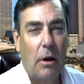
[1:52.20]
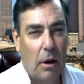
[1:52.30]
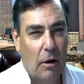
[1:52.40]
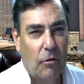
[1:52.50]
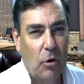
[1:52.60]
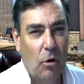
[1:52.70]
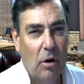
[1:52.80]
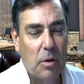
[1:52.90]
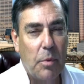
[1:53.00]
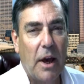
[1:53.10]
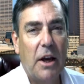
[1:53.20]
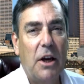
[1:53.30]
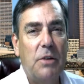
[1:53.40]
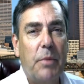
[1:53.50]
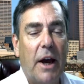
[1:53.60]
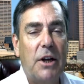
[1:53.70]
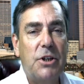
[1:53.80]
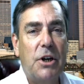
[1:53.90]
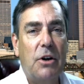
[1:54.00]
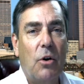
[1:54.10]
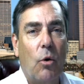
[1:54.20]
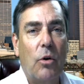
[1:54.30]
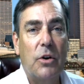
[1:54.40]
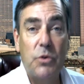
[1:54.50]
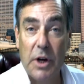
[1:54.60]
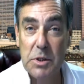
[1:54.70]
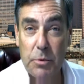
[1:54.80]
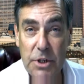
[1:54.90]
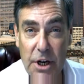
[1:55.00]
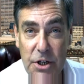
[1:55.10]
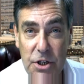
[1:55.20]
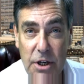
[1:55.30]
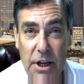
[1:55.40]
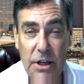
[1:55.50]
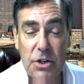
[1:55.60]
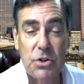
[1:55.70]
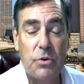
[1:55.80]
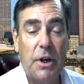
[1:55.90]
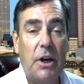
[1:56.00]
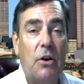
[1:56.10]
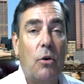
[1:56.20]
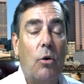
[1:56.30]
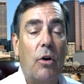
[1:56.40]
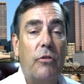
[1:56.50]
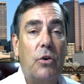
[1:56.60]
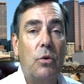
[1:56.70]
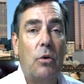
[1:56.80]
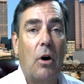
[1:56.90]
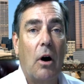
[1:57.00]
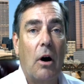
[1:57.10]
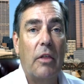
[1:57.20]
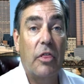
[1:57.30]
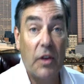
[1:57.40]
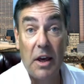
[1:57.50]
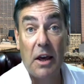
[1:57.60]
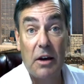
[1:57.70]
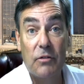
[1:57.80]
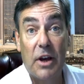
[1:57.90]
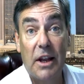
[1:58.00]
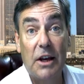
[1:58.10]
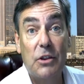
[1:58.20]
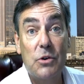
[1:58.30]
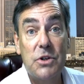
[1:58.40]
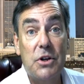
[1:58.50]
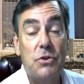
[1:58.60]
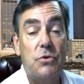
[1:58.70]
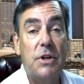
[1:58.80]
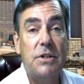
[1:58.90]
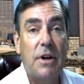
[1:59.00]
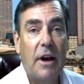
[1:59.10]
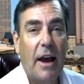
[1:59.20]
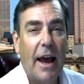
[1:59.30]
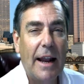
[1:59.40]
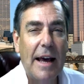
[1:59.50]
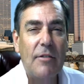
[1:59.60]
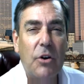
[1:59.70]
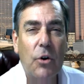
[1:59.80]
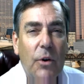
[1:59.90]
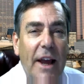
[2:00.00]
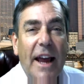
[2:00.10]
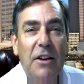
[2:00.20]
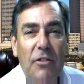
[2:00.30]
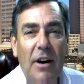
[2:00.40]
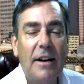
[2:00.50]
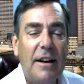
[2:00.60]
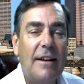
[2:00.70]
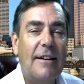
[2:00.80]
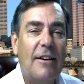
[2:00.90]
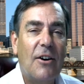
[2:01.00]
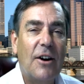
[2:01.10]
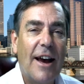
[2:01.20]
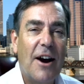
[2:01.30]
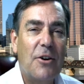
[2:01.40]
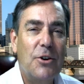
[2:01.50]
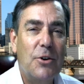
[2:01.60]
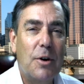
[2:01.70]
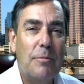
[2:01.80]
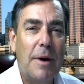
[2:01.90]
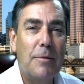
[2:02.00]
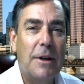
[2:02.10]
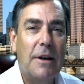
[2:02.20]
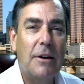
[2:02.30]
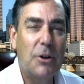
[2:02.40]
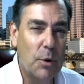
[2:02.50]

if you are in the packaging or the transportation industry, or if you are thinking of getting in those industries and have a creative idea on how you can maybe do